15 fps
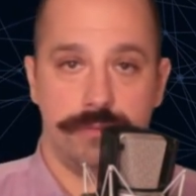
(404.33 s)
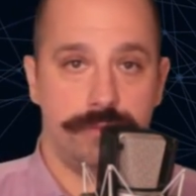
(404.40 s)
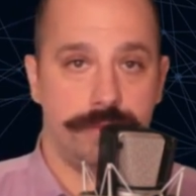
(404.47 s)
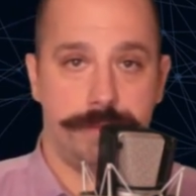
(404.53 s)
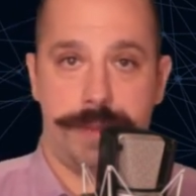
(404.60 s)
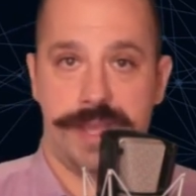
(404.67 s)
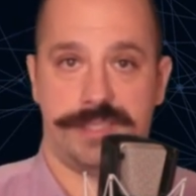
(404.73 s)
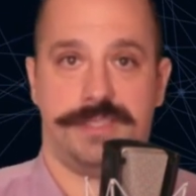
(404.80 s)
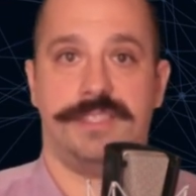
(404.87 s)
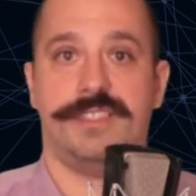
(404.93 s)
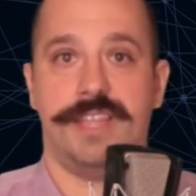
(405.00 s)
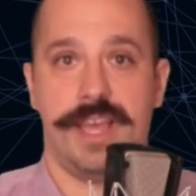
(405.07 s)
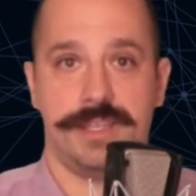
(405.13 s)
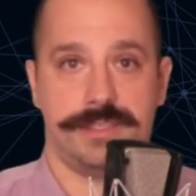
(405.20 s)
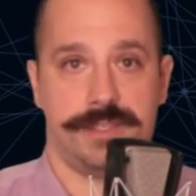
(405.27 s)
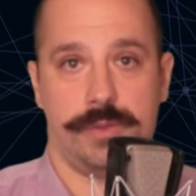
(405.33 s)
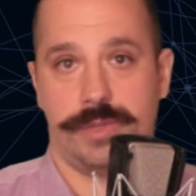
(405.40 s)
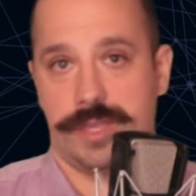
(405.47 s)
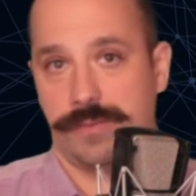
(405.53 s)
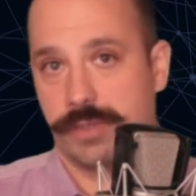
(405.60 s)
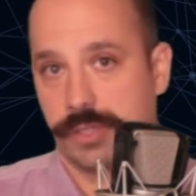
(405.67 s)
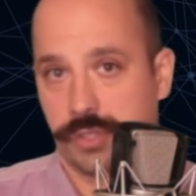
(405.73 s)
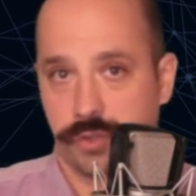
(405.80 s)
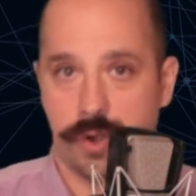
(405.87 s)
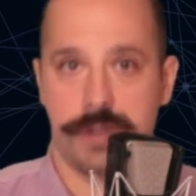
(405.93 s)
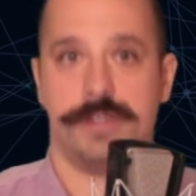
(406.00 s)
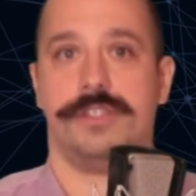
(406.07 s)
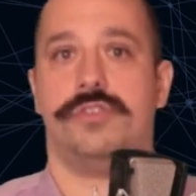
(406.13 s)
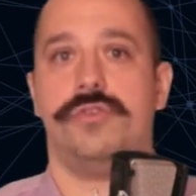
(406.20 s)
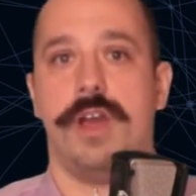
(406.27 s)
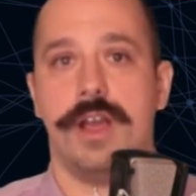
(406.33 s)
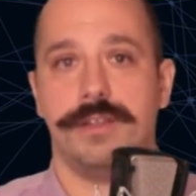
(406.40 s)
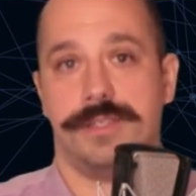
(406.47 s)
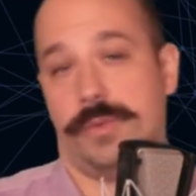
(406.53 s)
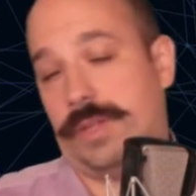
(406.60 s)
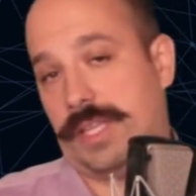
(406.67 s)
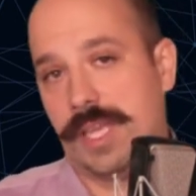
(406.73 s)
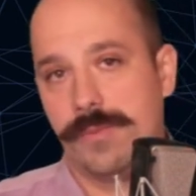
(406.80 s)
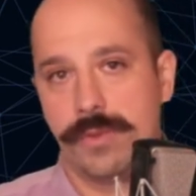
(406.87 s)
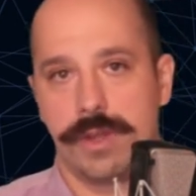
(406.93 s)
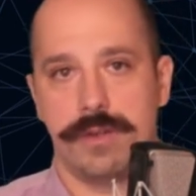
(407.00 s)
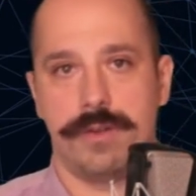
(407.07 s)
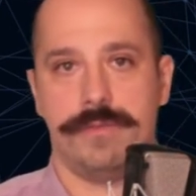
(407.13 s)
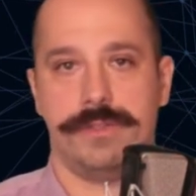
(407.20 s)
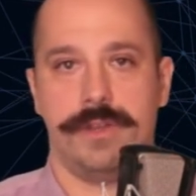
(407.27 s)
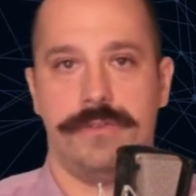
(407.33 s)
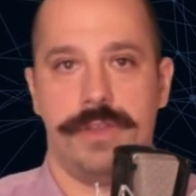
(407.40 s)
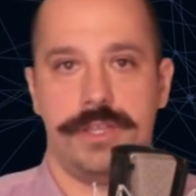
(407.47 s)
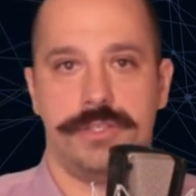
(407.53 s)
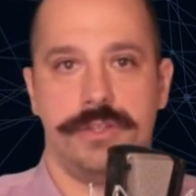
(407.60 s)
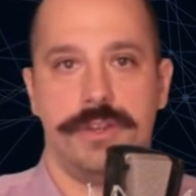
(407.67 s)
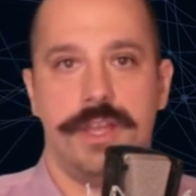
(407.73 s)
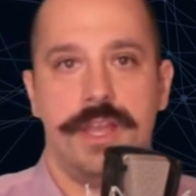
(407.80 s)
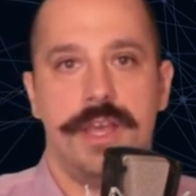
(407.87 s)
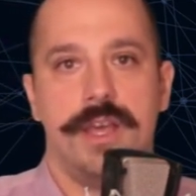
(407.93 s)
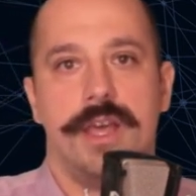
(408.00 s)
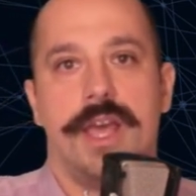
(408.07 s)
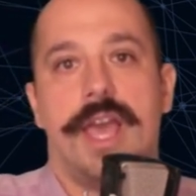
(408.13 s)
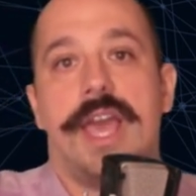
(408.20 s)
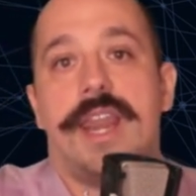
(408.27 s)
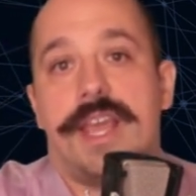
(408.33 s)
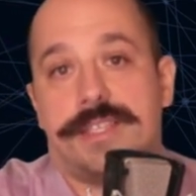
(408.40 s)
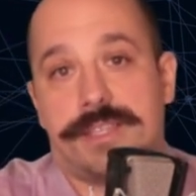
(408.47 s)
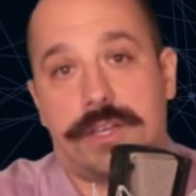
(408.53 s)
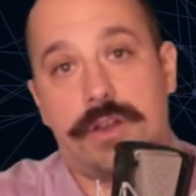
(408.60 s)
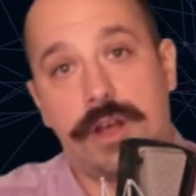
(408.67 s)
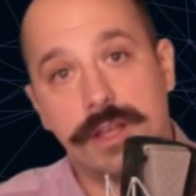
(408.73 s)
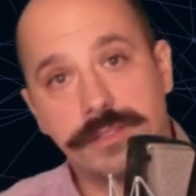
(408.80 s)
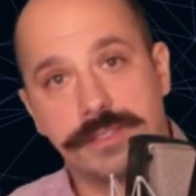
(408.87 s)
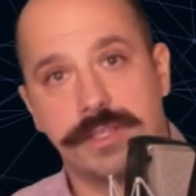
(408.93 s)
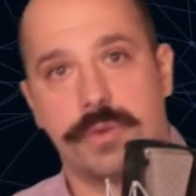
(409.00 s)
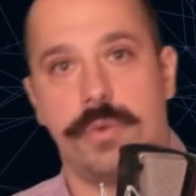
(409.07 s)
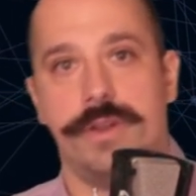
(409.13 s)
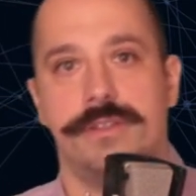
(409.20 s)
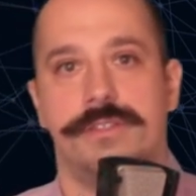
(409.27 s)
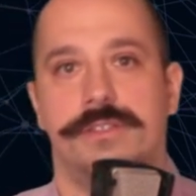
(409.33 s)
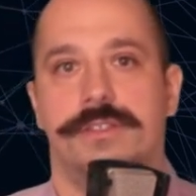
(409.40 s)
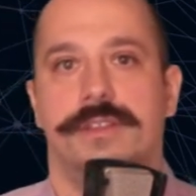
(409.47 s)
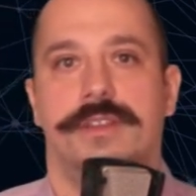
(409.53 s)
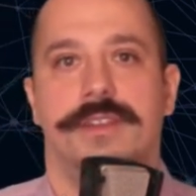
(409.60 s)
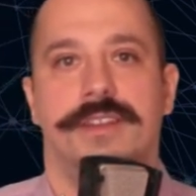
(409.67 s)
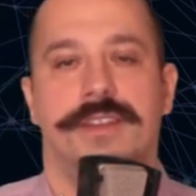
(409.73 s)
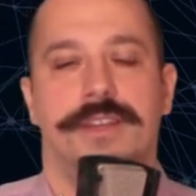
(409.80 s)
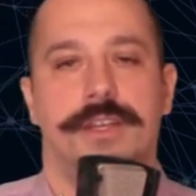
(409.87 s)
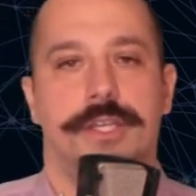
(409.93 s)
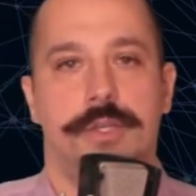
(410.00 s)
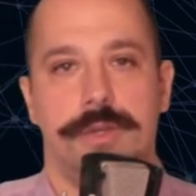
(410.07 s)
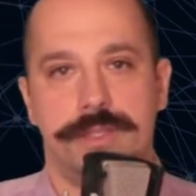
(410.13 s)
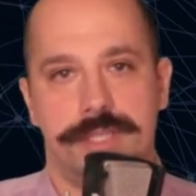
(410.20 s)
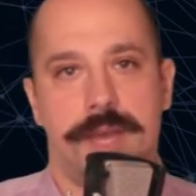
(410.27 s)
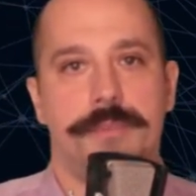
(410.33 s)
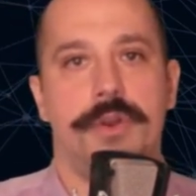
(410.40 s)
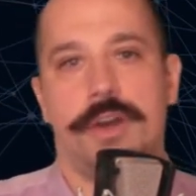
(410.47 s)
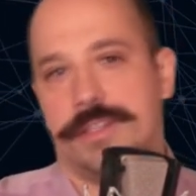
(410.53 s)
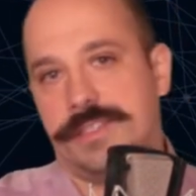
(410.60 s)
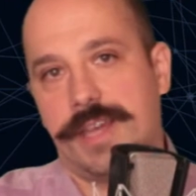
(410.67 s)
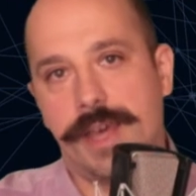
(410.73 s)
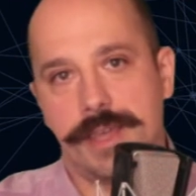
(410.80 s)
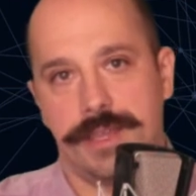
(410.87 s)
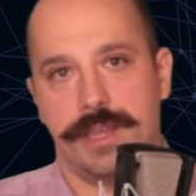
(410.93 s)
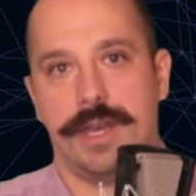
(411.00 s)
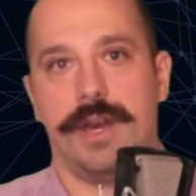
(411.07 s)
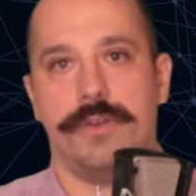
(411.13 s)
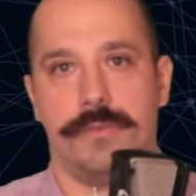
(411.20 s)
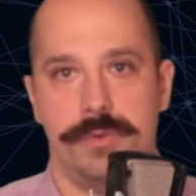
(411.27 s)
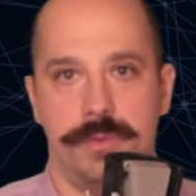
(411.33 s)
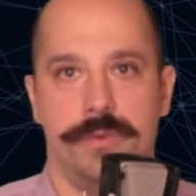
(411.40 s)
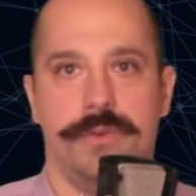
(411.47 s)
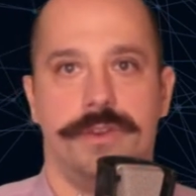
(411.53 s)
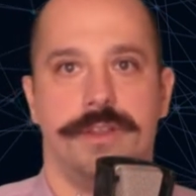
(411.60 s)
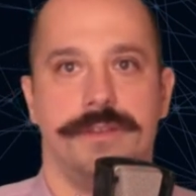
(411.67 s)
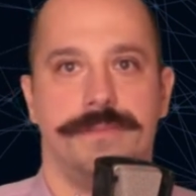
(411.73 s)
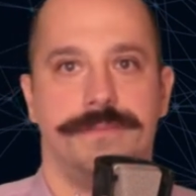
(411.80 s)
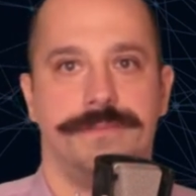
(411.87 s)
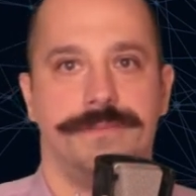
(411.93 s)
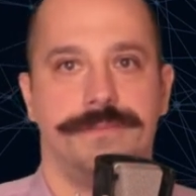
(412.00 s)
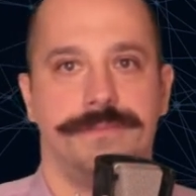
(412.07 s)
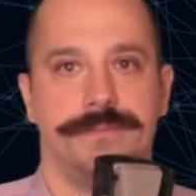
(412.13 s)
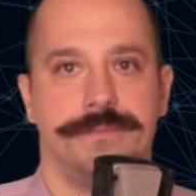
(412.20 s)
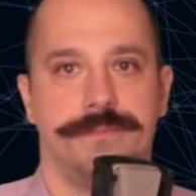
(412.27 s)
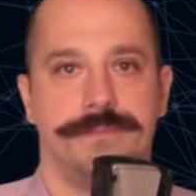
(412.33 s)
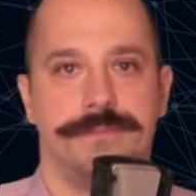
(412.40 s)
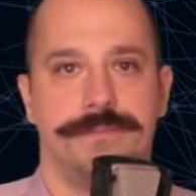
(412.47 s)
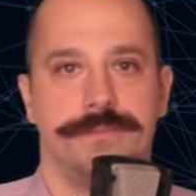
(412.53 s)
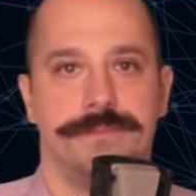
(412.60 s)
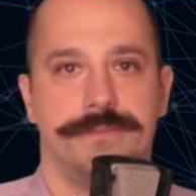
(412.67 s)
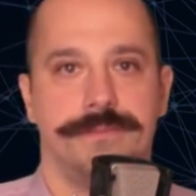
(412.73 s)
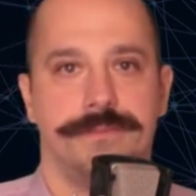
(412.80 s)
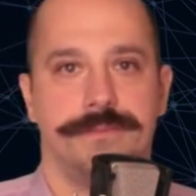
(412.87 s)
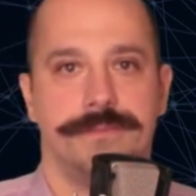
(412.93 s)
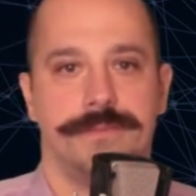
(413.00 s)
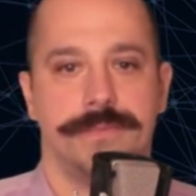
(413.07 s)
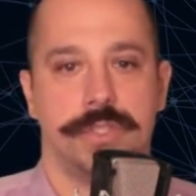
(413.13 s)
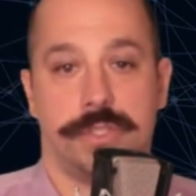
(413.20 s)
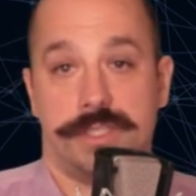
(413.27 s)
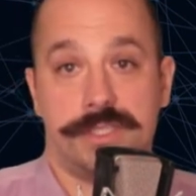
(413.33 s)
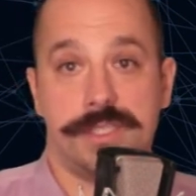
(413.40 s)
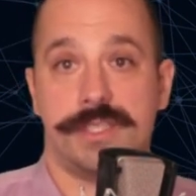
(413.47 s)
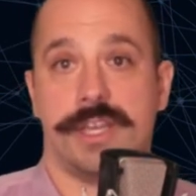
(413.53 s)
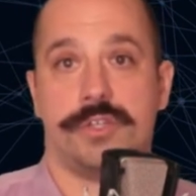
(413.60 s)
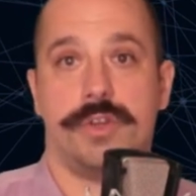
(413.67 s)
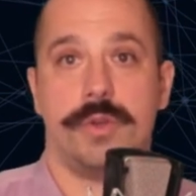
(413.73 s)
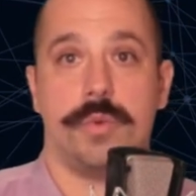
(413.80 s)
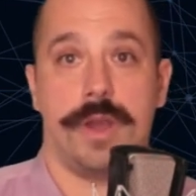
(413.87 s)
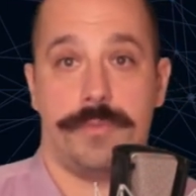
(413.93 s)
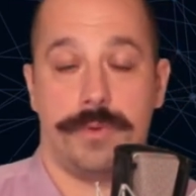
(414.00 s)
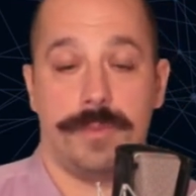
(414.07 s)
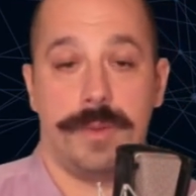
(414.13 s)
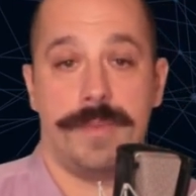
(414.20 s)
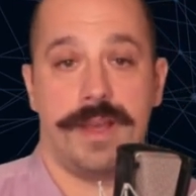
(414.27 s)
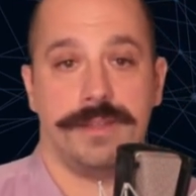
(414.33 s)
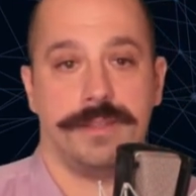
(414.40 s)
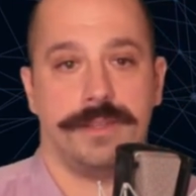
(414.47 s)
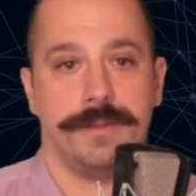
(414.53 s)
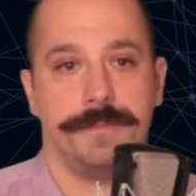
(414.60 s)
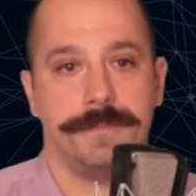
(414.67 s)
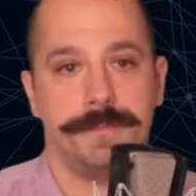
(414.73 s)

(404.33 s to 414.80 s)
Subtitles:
best tests. They'll give you the strongest drugs. They will keep you under observation. And as a consequence, you end up not dying out of pneumonia. So this is actually quite problematic.